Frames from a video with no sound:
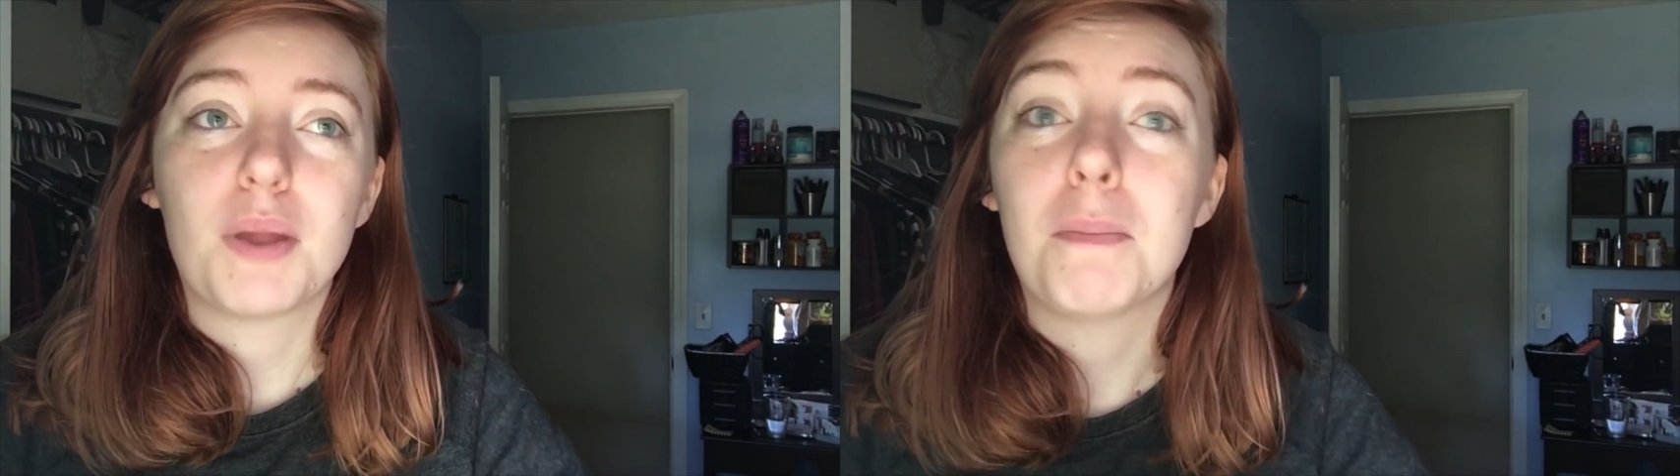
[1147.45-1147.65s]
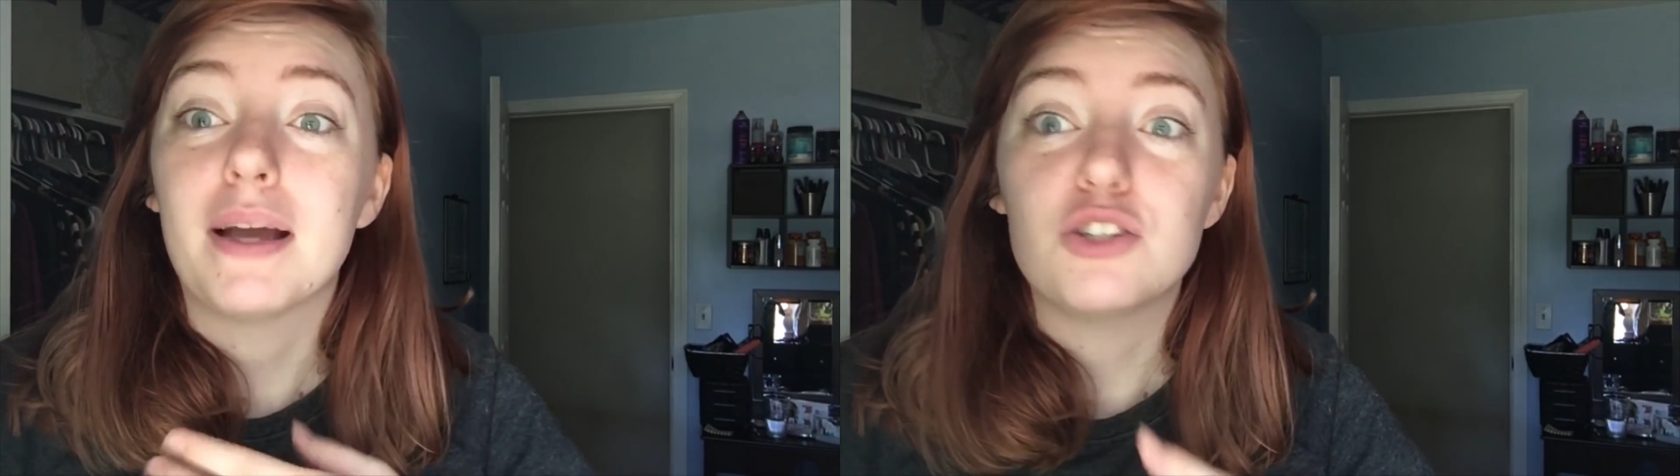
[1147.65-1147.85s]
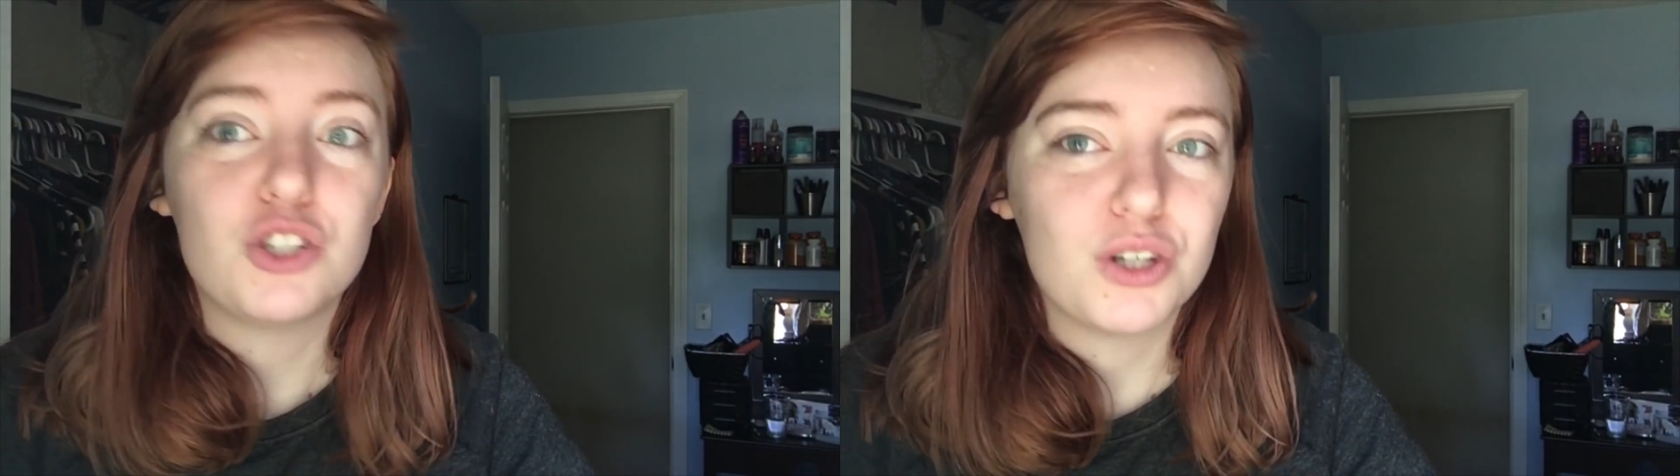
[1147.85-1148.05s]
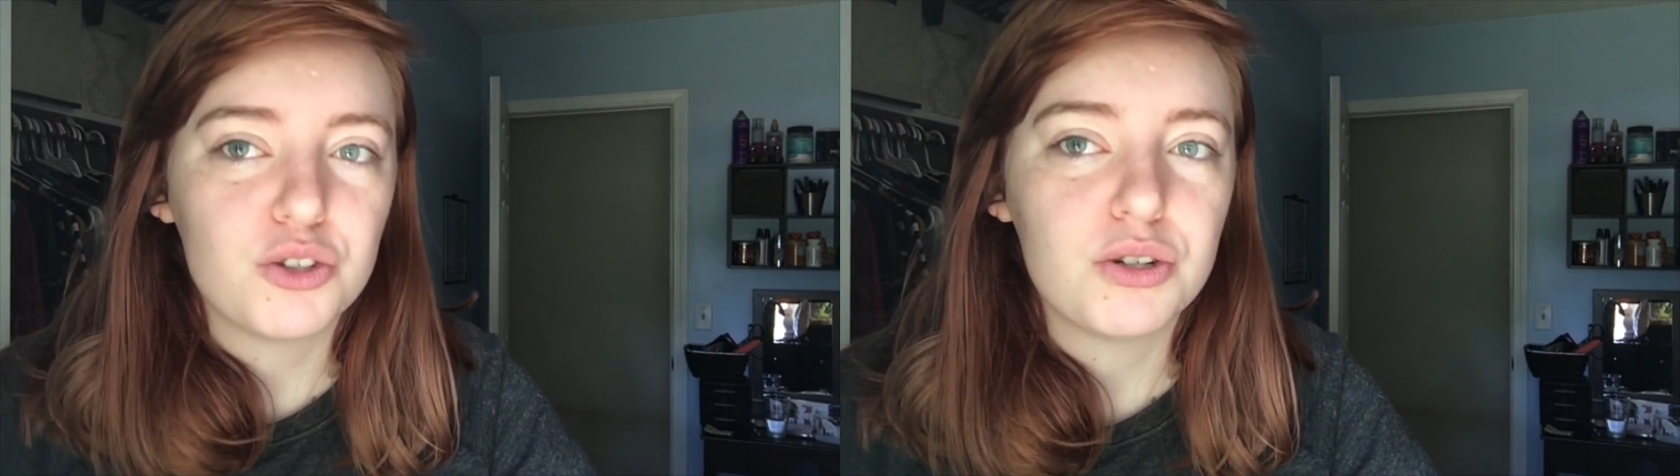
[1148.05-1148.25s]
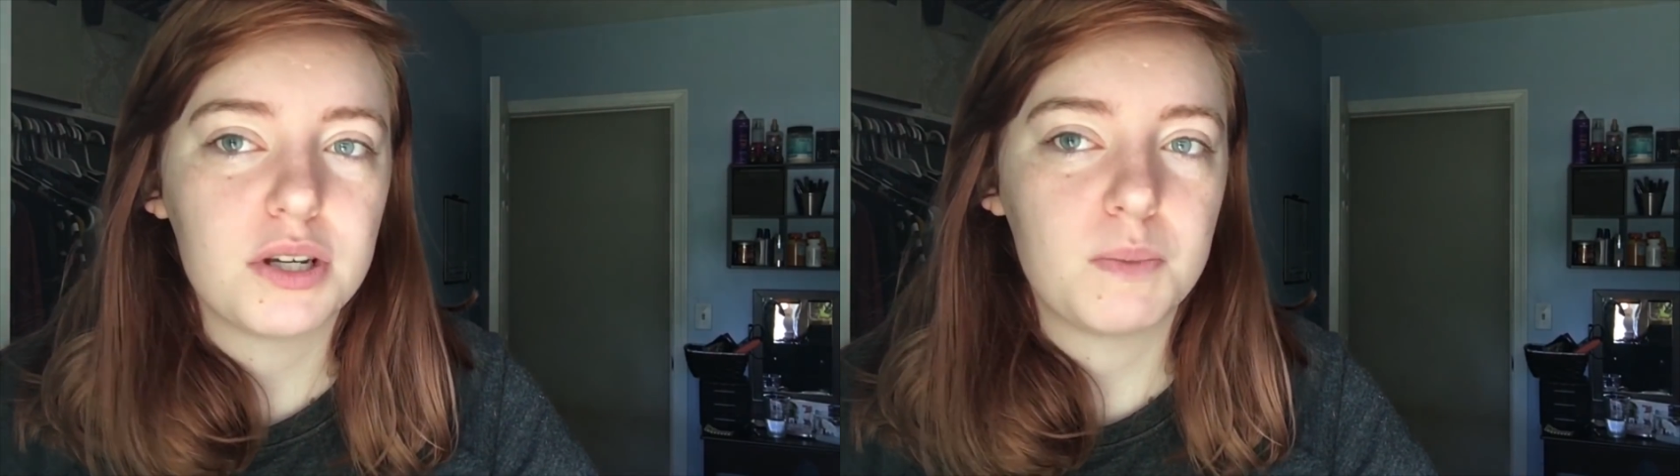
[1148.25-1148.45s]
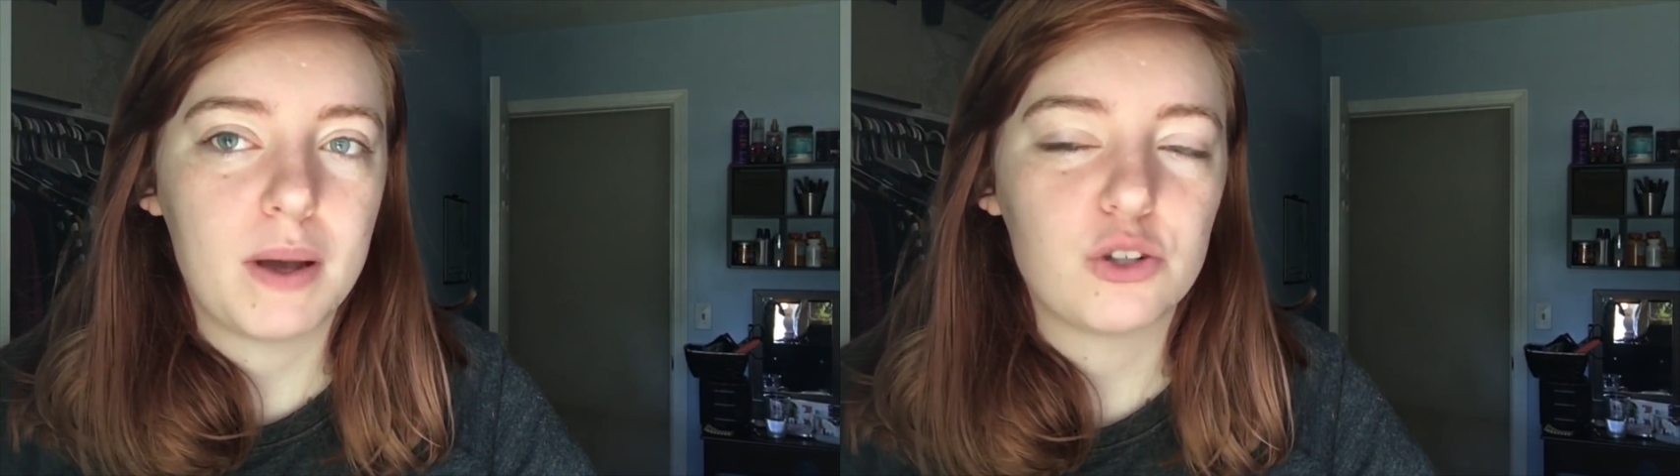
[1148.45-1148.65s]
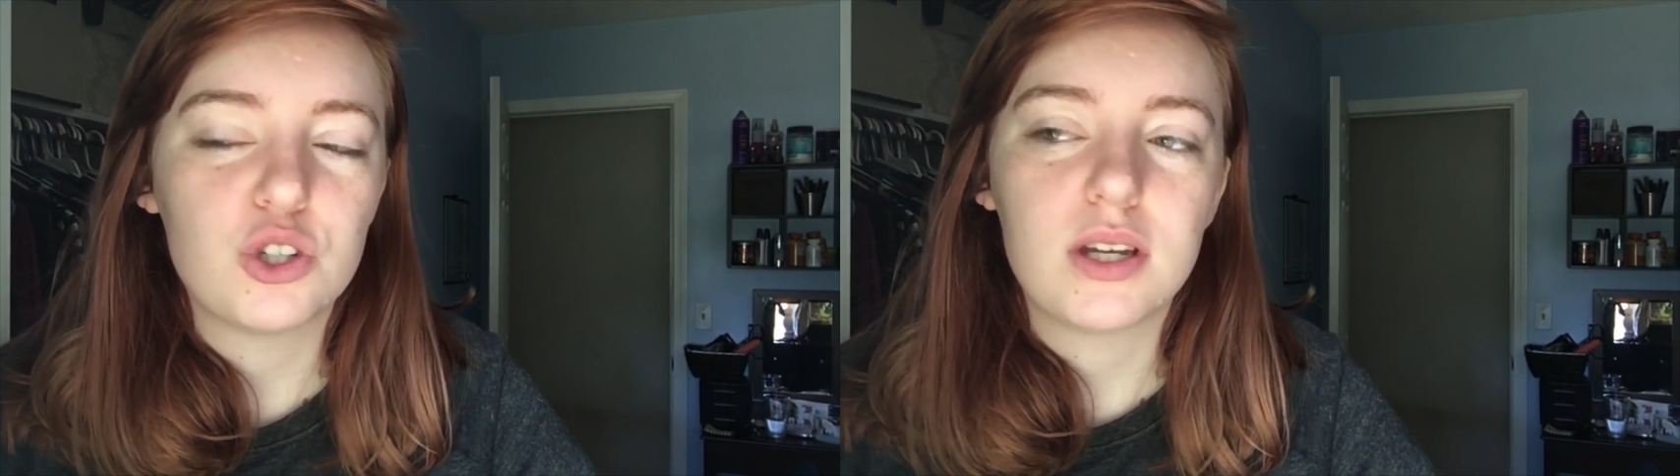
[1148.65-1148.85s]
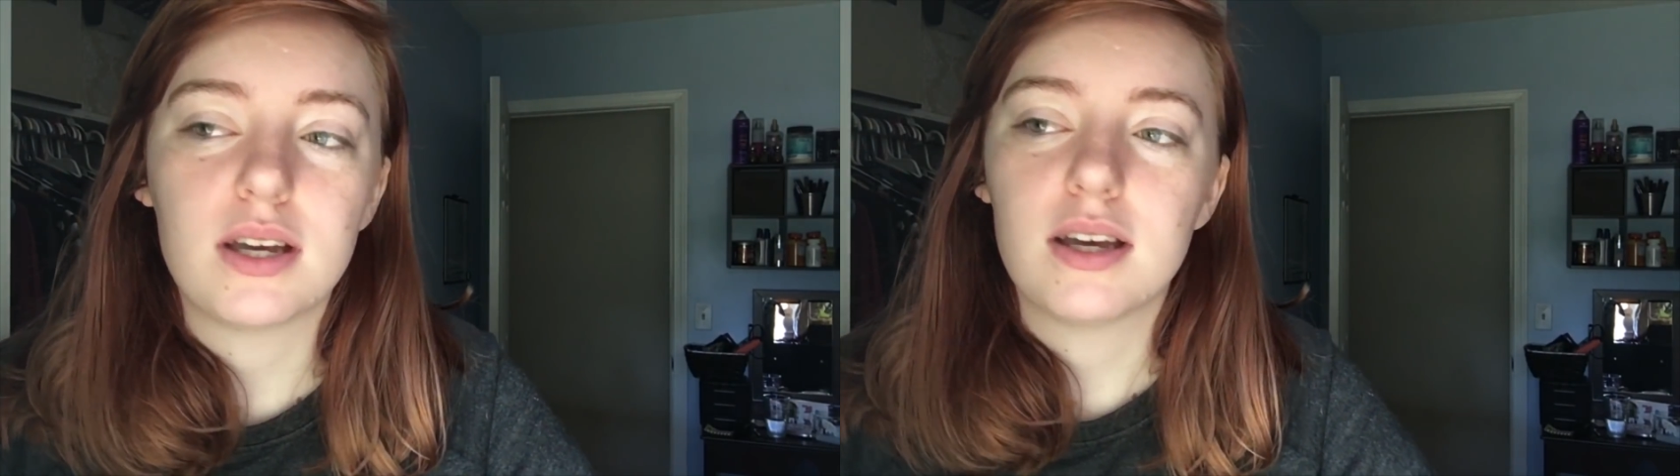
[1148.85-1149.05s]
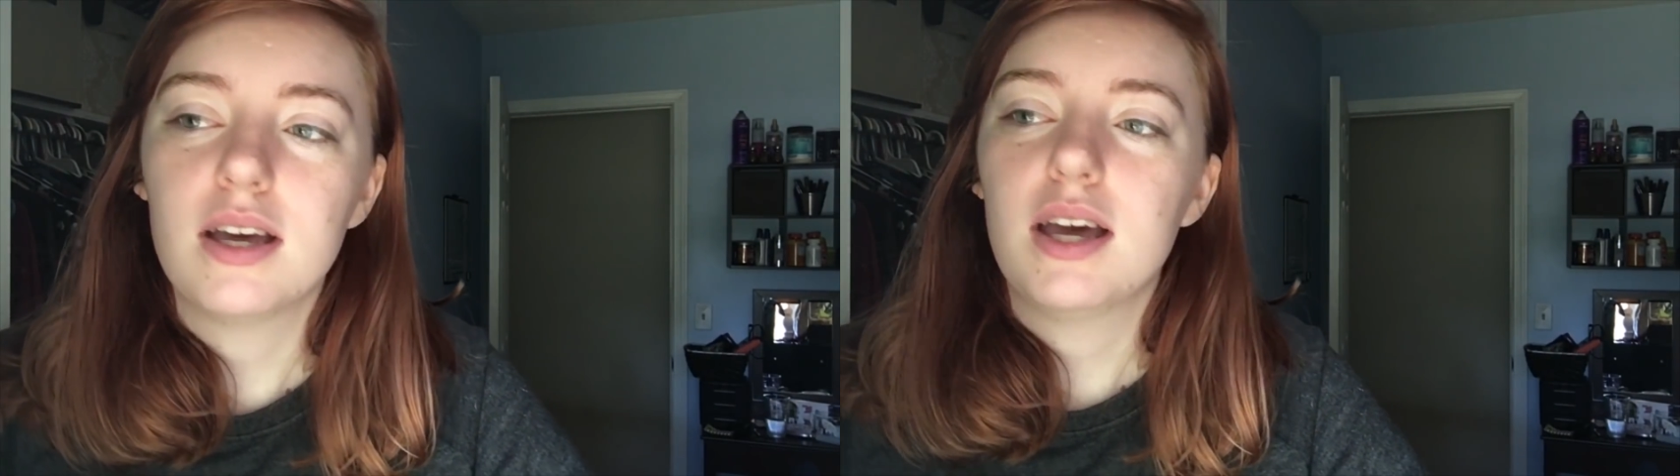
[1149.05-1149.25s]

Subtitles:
by children especially,